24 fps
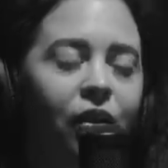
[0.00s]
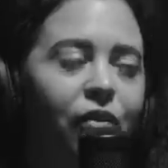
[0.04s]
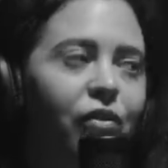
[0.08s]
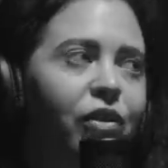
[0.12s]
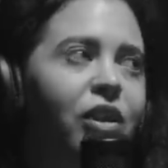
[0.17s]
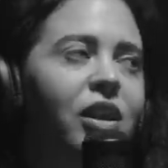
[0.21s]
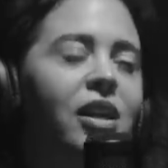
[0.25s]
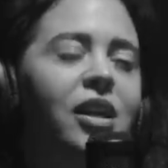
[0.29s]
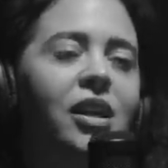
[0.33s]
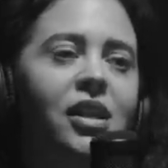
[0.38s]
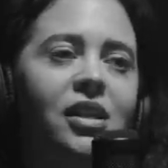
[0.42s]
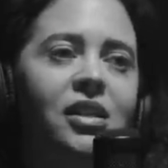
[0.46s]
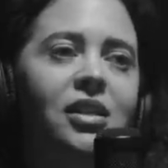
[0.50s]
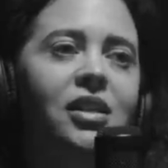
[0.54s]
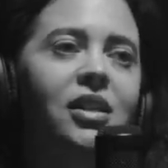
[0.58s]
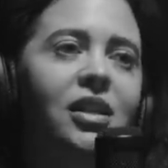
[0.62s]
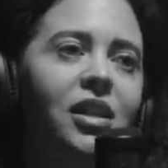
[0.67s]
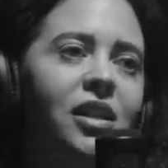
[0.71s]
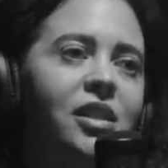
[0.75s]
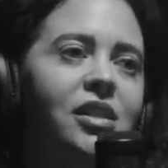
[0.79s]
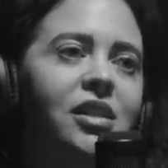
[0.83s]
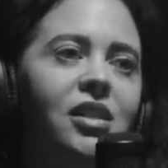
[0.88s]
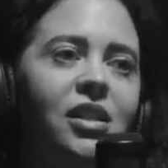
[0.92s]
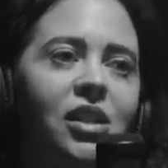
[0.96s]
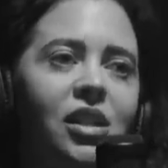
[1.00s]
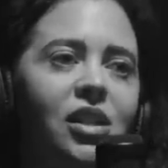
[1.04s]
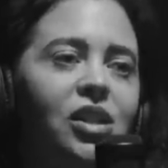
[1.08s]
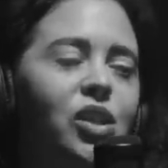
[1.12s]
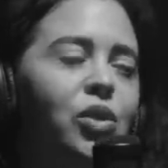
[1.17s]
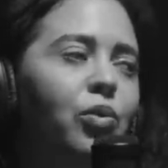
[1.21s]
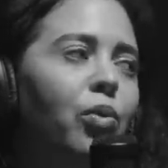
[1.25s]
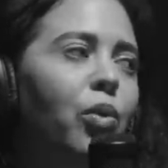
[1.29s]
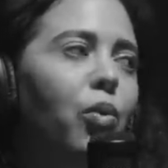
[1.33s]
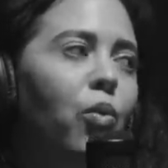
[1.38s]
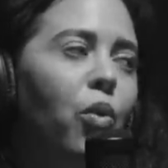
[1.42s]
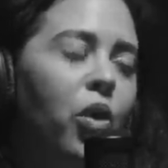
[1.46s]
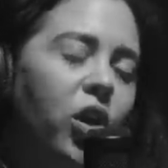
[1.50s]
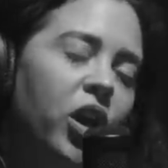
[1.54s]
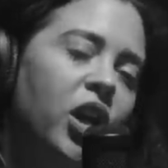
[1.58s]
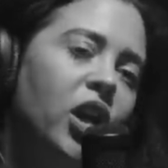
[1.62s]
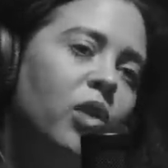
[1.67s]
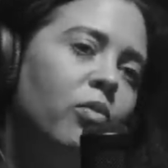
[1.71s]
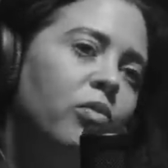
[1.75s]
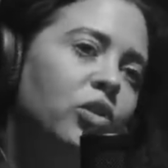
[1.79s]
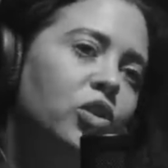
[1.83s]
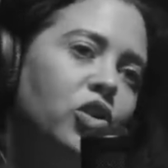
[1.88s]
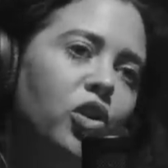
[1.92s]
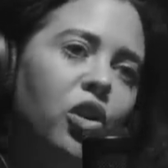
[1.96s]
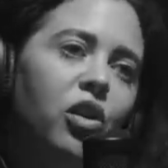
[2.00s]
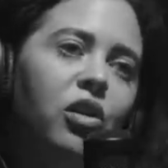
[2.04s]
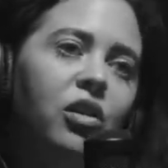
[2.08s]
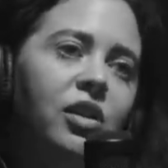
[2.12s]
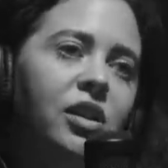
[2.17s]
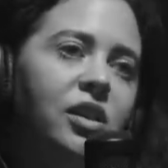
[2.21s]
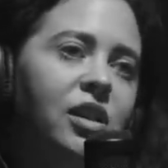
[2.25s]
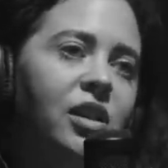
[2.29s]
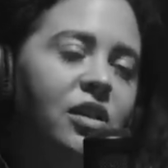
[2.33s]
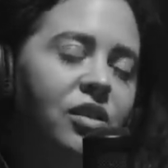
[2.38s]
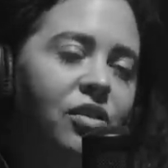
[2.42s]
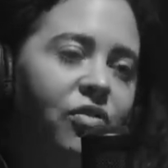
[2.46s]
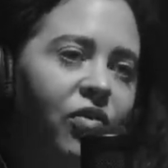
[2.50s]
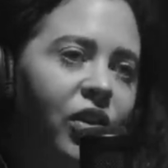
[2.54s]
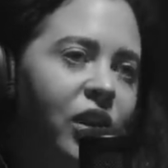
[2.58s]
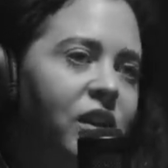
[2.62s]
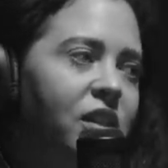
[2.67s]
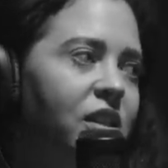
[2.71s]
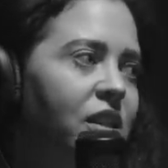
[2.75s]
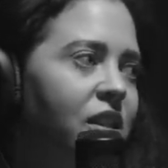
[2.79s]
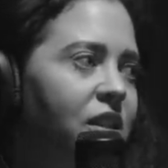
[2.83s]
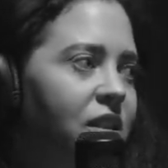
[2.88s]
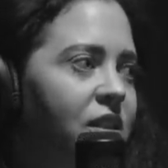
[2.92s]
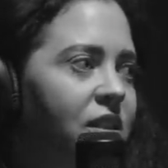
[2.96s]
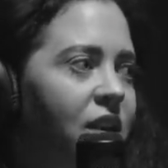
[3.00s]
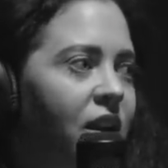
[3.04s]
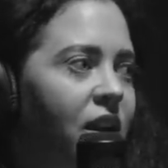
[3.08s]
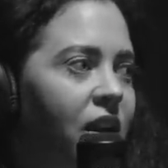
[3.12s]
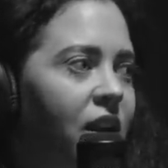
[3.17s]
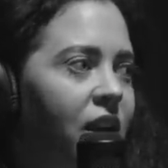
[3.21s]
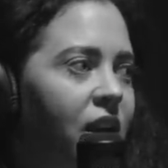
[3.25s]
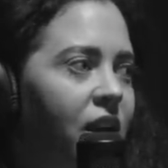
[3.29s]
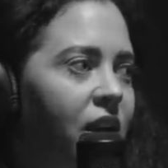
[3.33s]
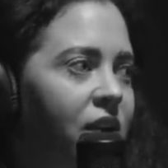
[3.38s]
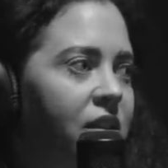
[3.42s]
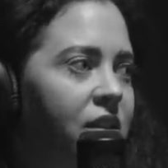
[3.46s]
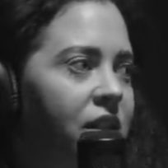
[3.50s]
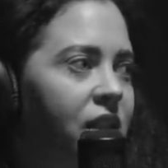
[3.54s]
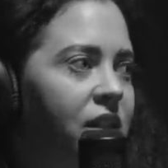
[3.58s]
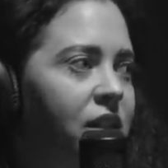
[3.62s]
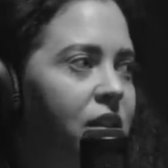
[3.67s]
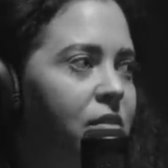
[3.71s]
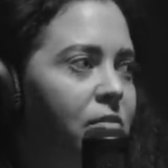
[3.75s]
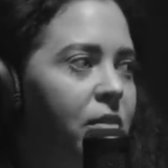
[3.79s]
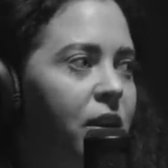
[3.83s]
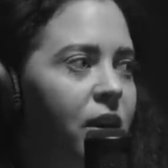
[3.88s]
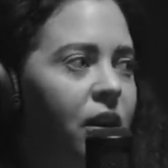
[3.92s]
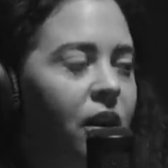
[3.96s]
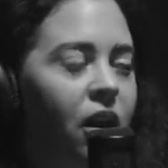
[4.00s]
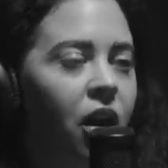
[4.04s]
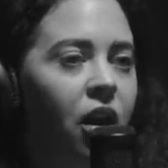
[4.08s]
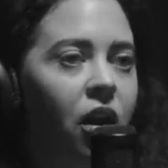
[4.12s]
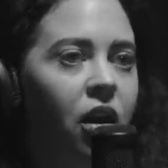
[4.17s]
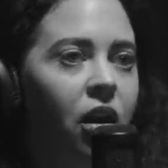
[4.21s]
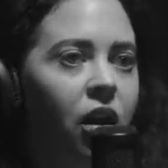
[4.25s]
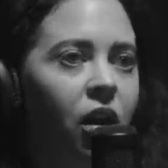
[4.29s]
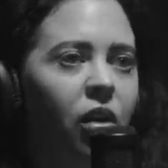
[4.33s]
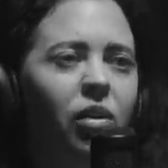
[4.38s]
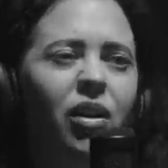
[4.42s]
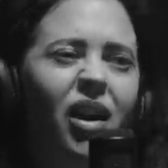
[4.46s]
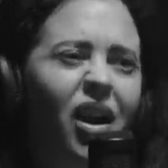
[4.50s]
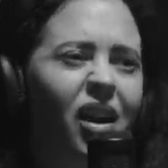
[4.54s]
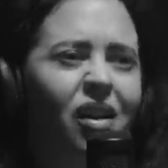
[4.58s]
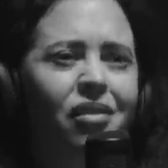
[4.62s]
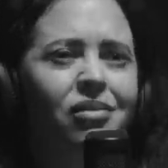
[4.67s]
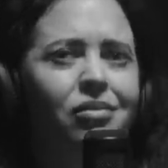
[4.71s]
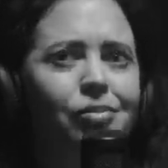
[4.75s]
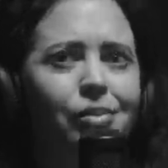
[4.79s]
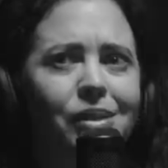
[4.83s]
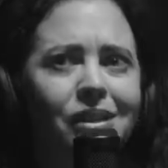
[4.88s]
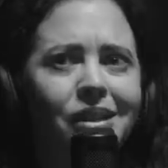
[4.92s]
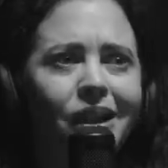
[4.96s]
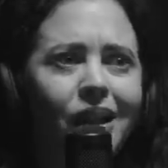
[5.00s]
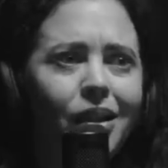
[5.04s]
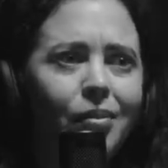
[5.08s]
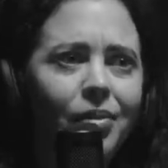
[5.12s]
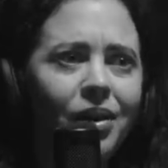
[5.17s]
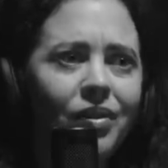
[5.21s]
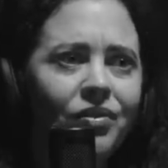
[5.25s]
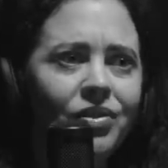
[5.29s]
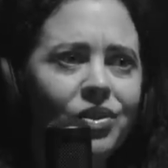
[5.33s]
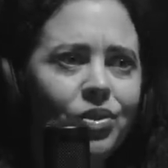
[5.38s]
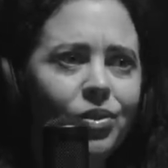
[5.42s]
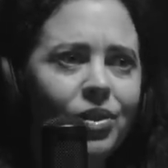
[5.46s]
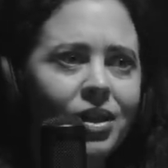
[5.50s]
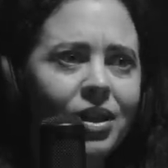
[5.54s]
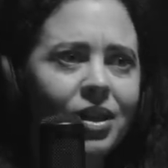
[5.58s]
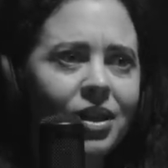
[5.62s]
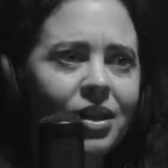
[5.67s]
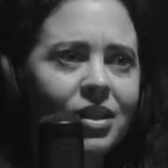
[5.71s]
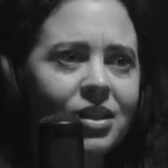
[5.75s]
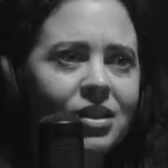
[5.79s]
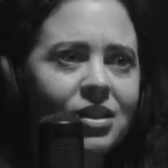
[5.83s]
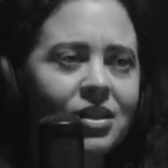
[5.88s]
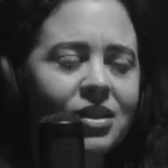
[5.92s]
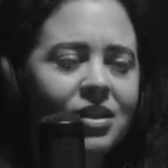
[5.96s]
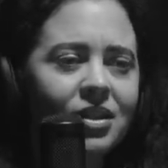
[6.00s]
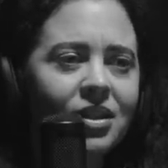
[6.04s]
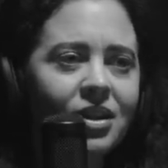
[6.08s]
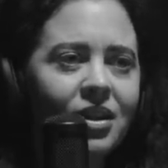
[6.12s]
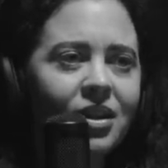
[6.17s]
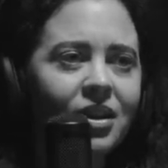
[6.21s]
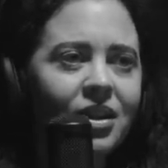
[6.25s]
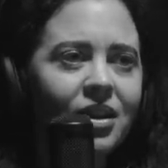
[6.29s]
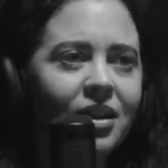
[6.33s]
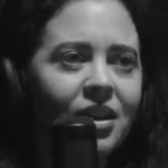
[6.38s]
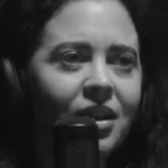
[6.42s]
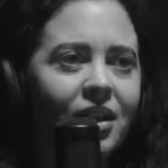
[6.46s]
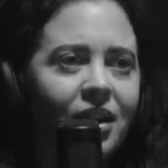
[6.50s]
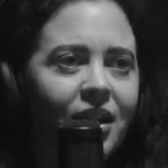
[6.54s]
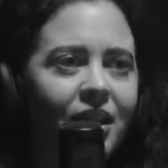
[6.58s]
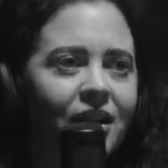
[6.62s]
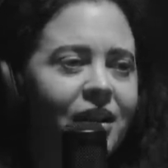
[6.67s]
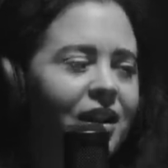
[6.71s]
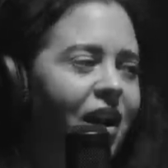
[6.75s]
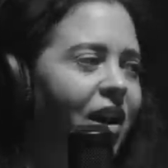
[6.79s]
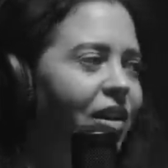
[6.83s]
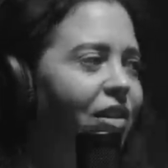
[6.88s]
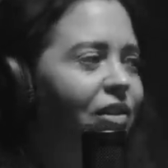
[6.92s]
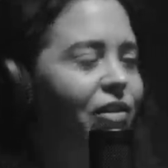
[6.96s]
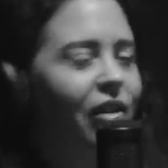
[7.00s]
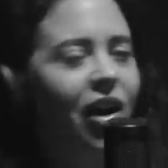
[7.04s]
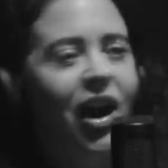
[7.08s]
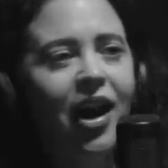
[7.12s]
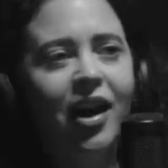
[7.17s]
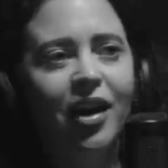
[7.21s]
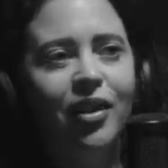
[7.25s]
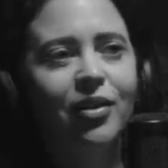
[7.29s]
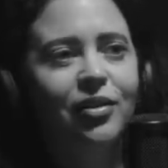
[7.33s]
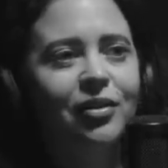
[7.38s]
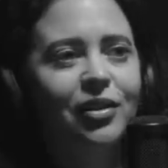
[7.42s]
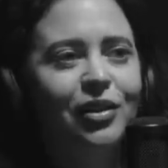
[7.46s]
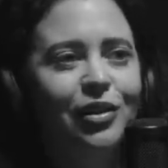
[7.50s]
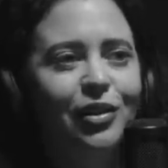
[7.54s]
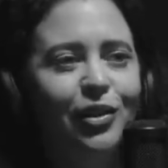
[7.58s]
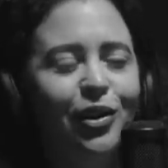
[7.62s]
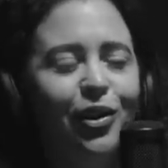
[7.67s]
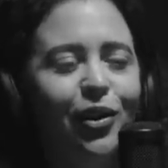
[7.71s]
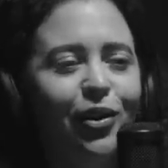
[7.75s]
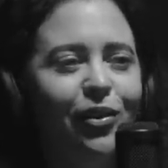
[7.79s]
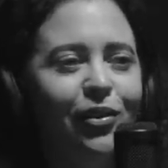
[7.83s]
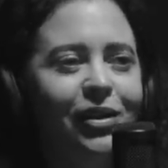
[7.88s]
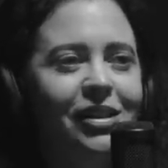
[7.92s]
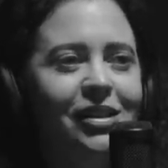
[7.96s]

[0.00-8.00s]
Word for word: for years and years and years who were working with journalists as fixers said to me, Oh, yeah, I've been Taliban for 20 years and now they're out, you know.